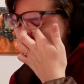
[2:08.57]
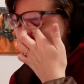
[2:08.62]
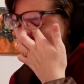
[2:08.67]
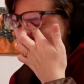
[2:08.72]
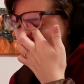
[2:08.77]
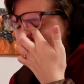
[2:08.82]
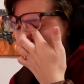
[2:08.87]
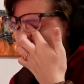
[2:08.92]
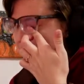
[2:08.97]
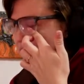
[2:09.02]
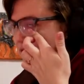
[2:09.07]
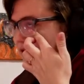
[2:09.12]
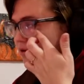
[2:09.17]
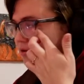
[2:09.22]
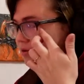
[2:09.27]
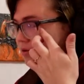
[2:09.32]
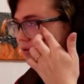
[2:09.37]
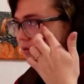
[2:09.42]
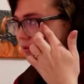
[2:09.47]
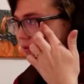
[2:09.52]

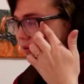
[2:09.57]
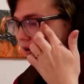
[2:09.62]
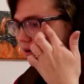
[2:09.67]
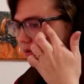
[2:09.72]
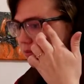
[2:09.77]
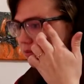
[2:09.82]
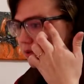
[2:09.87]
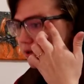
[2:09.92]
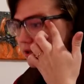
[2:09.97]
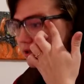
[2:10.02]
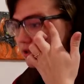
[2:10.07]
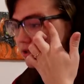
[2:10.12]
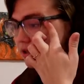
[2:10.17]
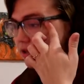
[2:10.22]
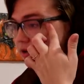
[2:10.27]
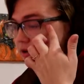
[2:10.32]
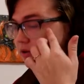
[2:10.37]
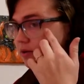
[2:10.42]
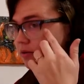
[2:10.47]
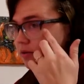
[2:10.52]
22 on book
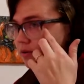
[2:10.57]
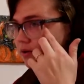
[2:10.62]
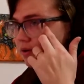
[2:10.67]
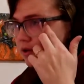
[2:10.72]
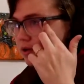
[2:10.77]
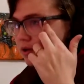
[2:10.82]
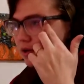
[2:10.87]
2